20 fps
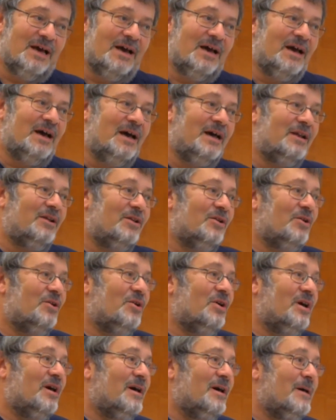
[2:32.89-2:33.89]
And
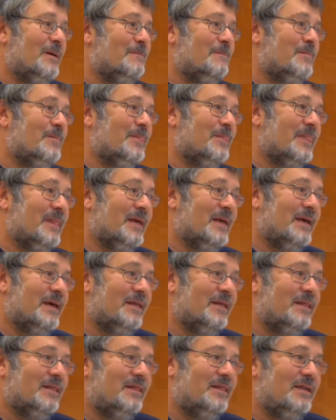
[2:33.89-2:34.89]

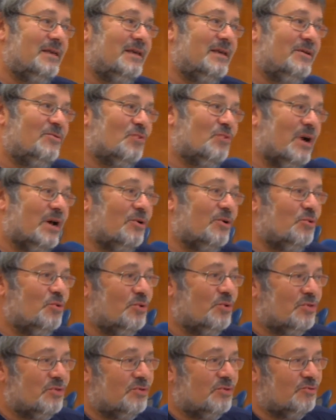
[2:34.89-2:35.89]
the one
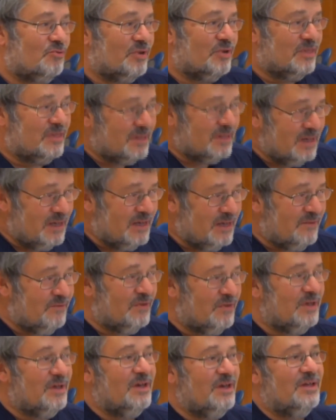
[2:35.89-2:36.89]
who is to
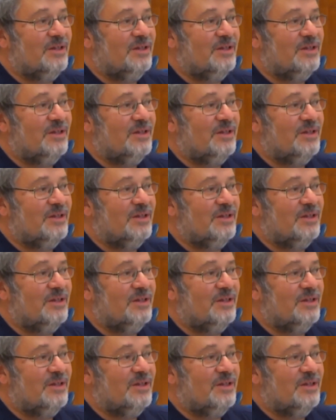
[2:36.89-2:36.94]
receive